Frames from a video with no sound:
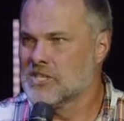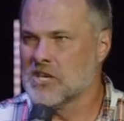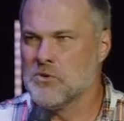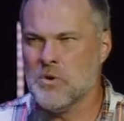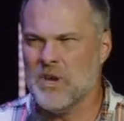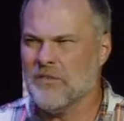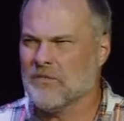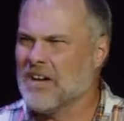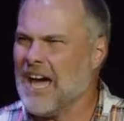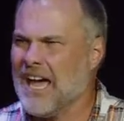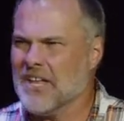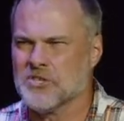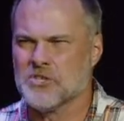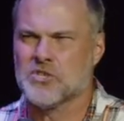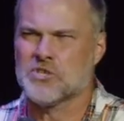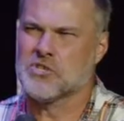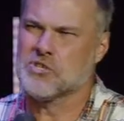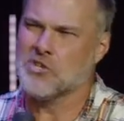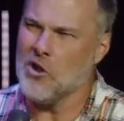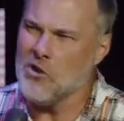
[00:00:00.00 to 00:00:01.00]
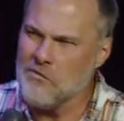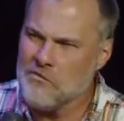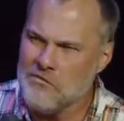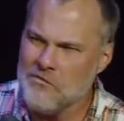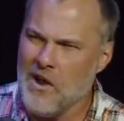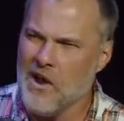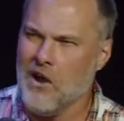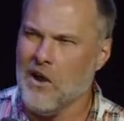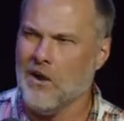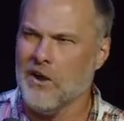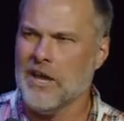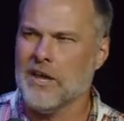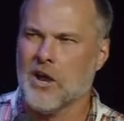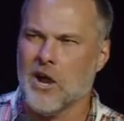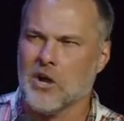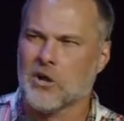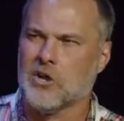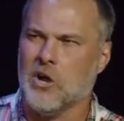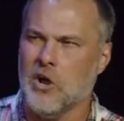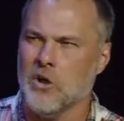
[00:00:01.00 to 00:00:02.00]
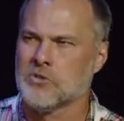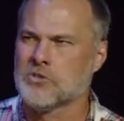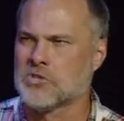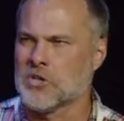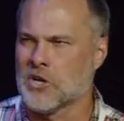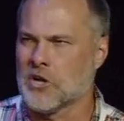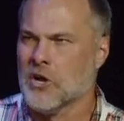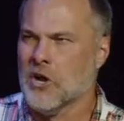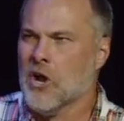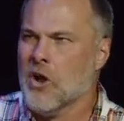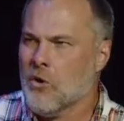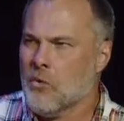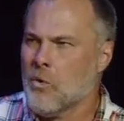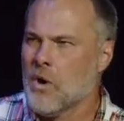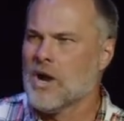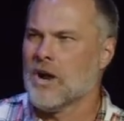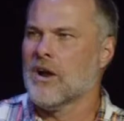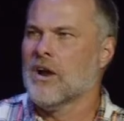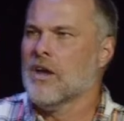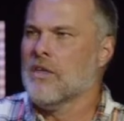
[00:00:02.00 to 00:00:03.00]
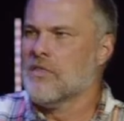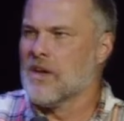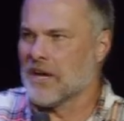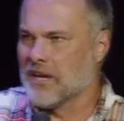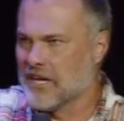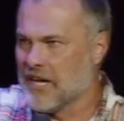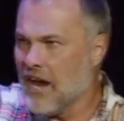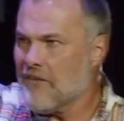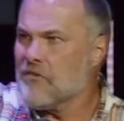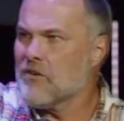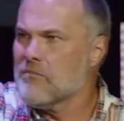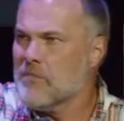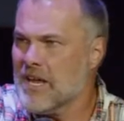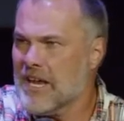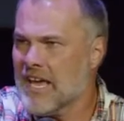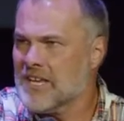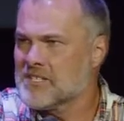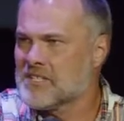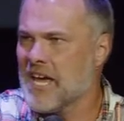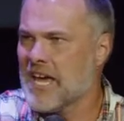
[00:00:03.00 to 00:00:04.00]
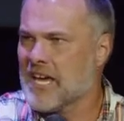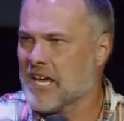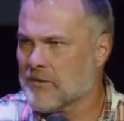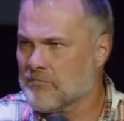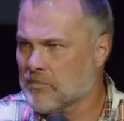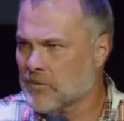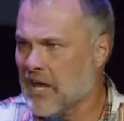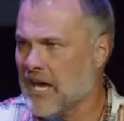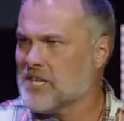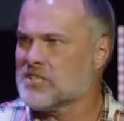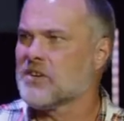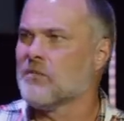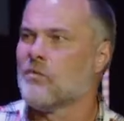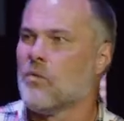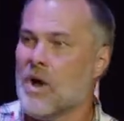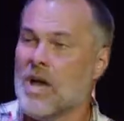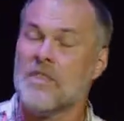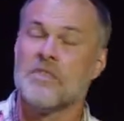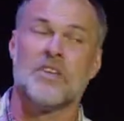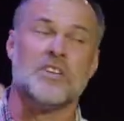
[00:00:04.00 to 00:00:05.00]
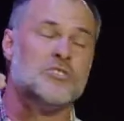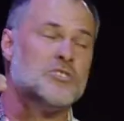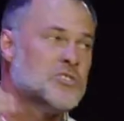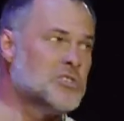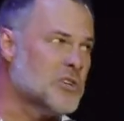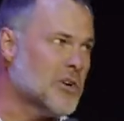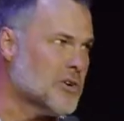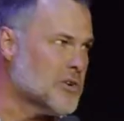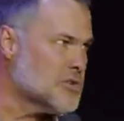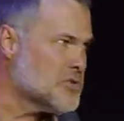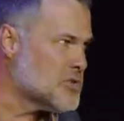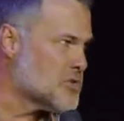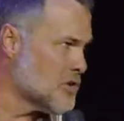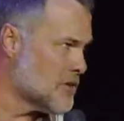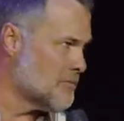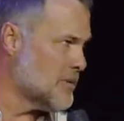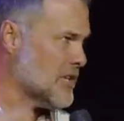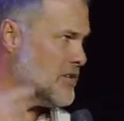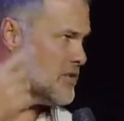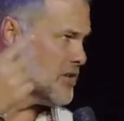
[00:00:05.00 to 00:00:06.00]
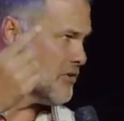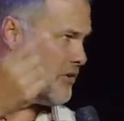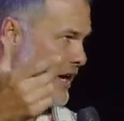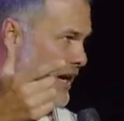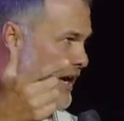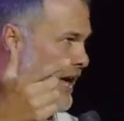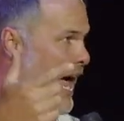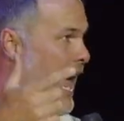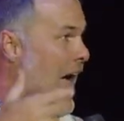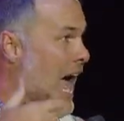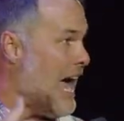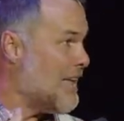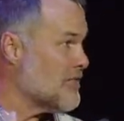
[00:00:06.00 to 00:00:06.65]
See, we have gotten so far in our culture where the government has taken place of what the church should be doing,